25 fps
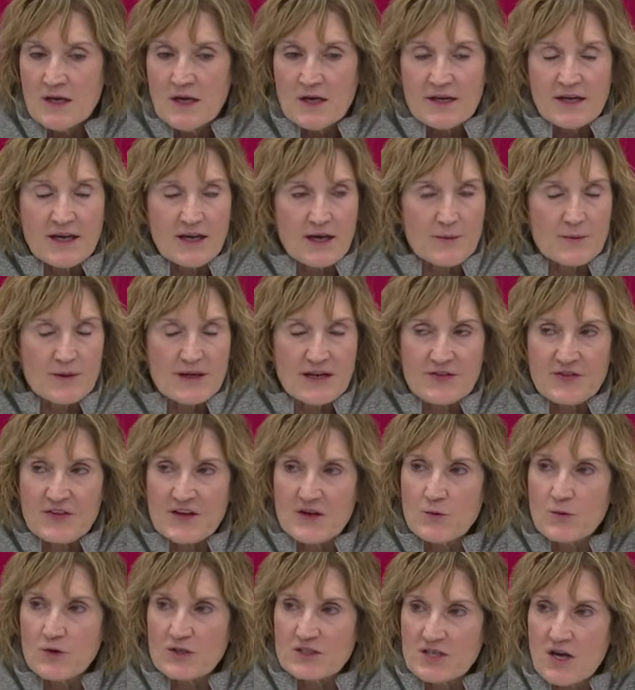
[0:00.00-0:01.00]
Yeah, I mean, I
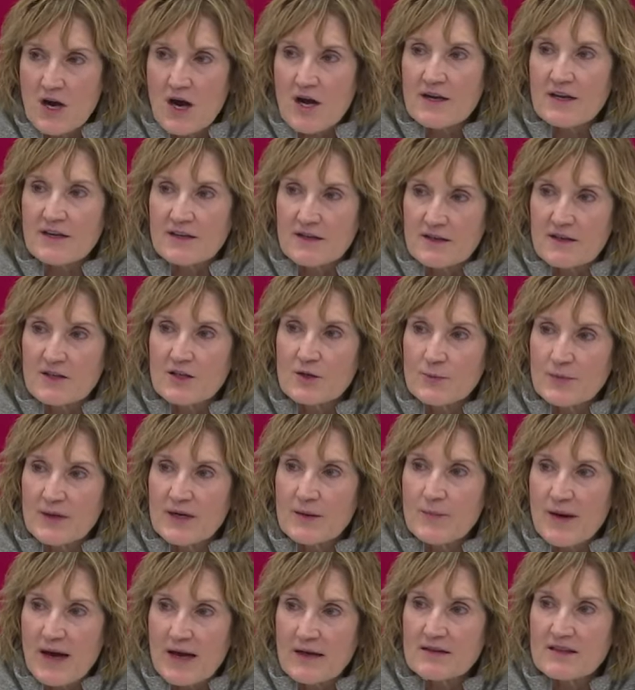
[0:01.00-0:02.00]
think we're talking a little bit
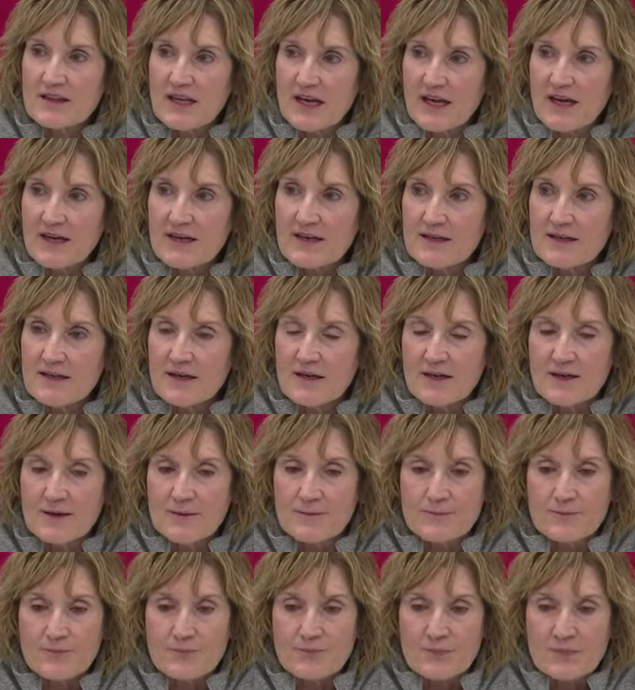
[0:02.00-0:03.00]
about that.
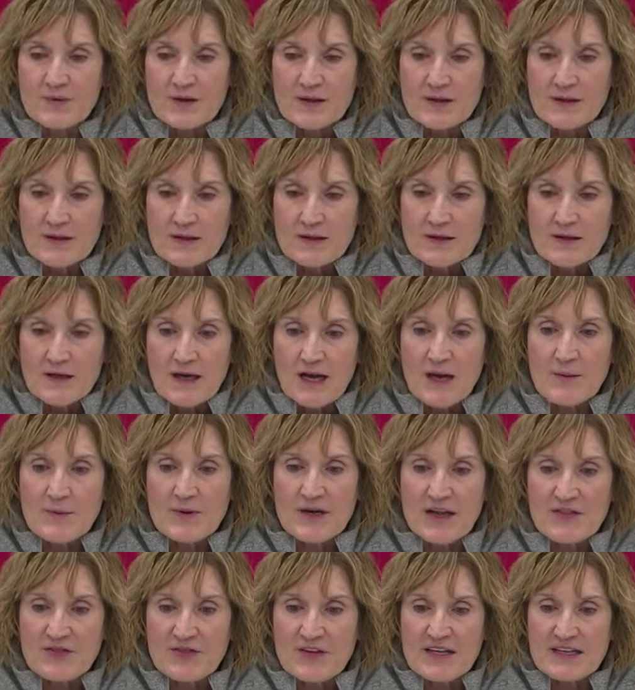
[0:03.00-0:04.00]
Um, I
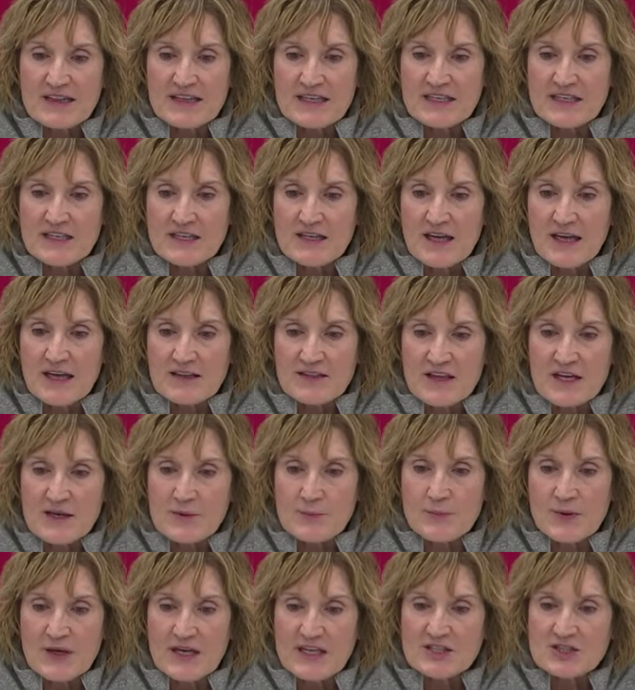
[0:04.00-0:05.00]
mean, I think they, I
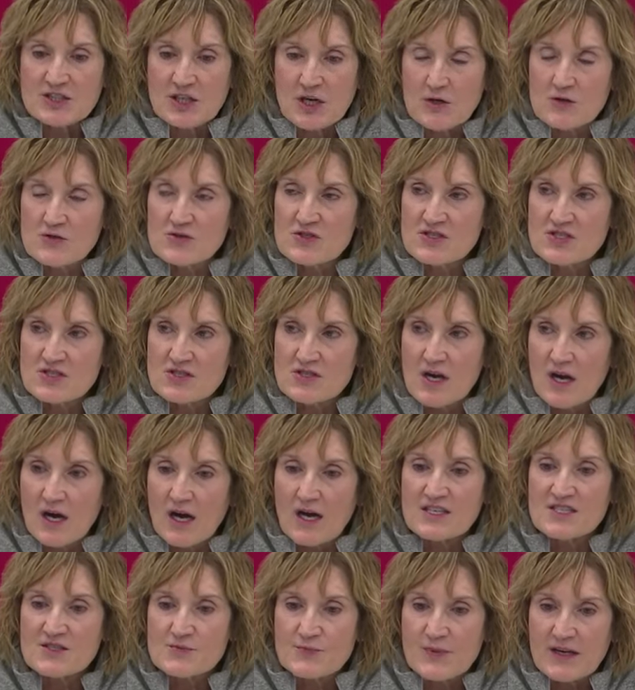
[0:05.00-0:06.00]
think B chose
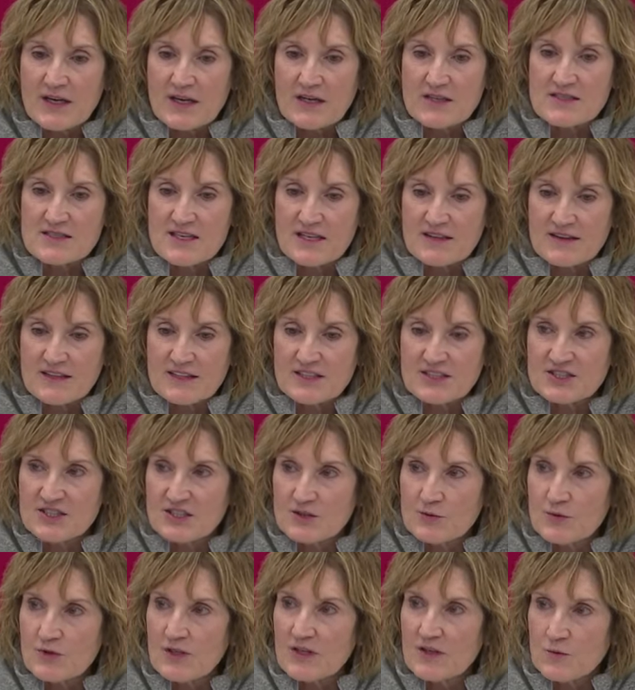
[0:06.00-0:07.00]
us because I think she
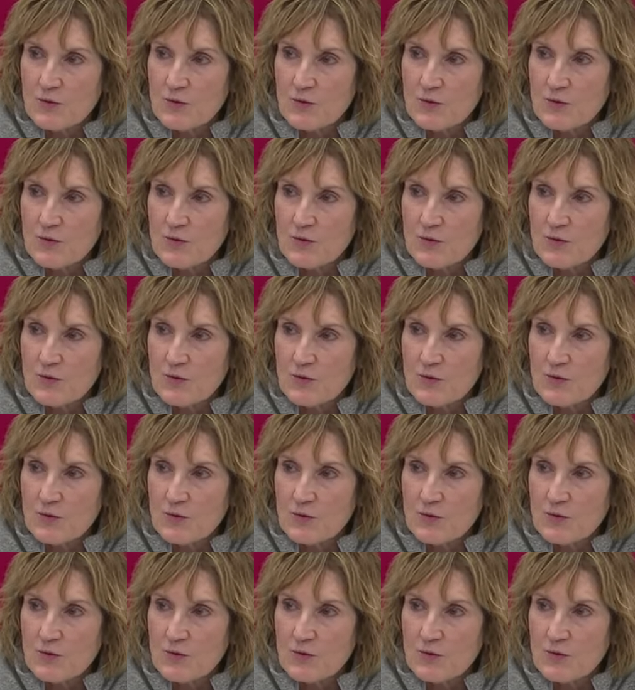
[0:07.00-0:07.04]
really